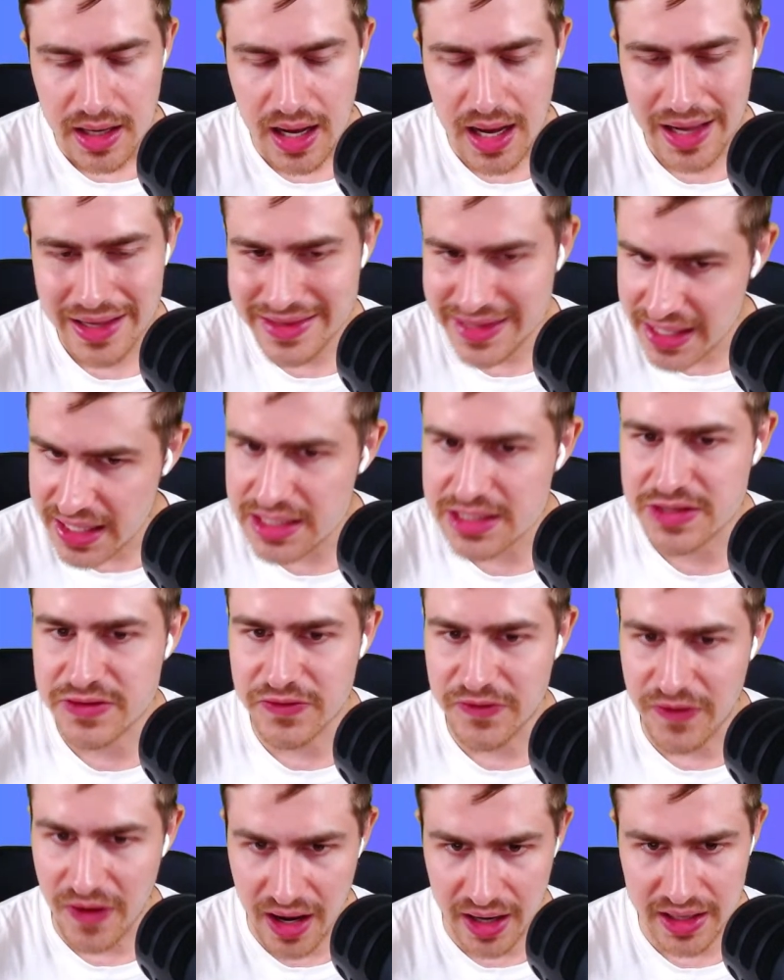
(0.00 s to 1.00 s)
I think it's
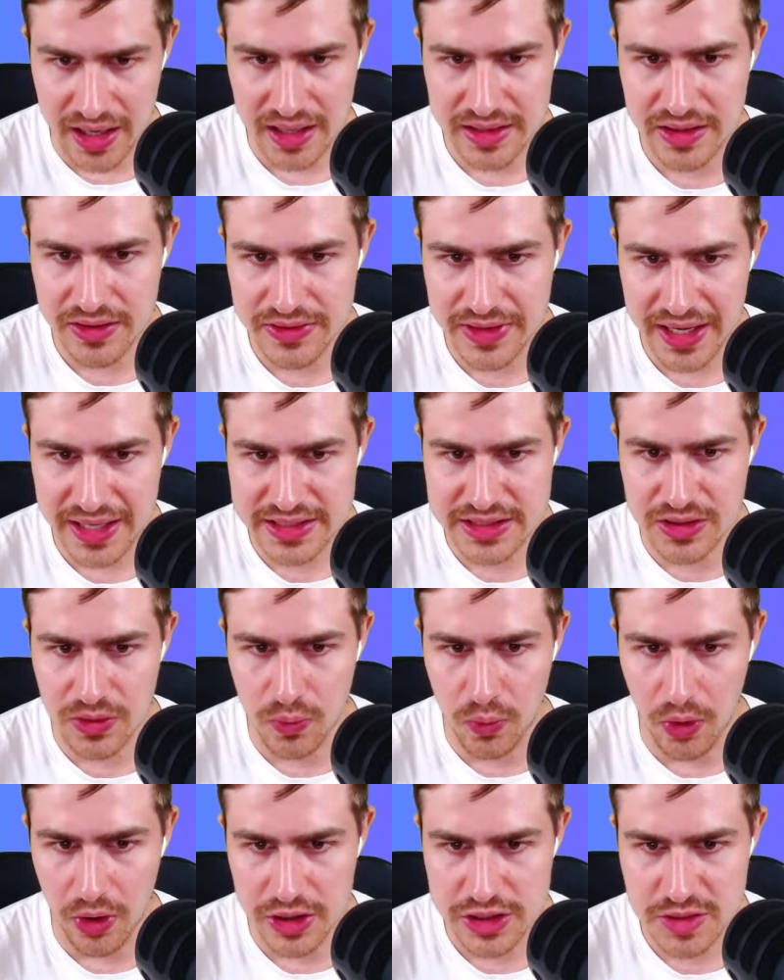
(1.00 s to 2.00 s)
fine. I don't think it's the
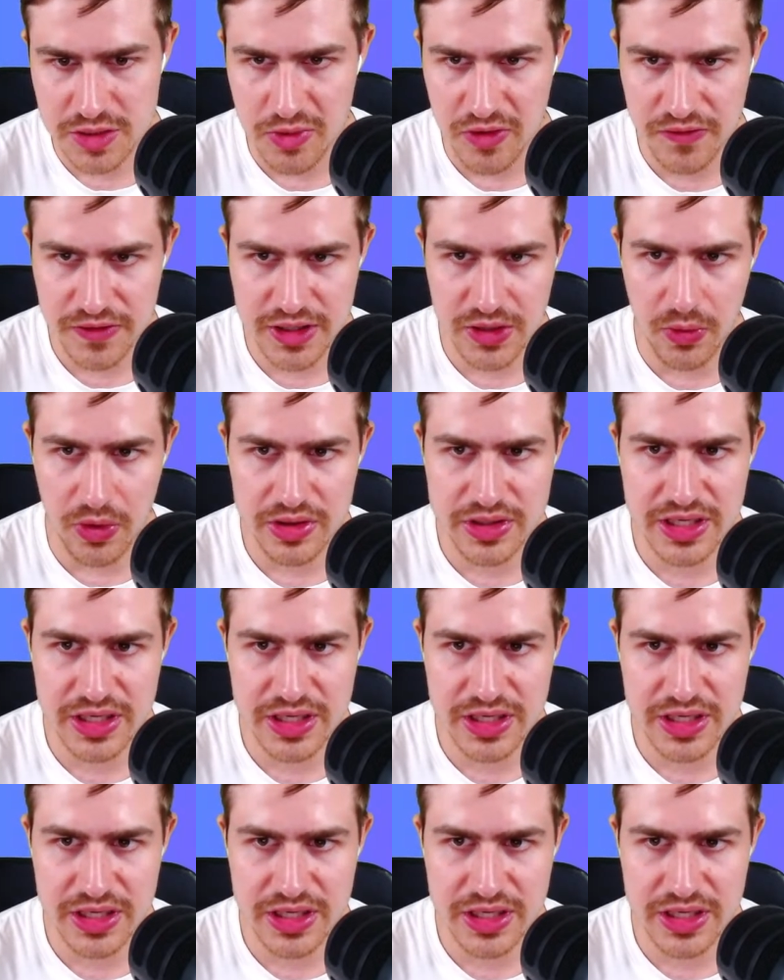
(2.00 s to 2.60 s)
worst move in the world.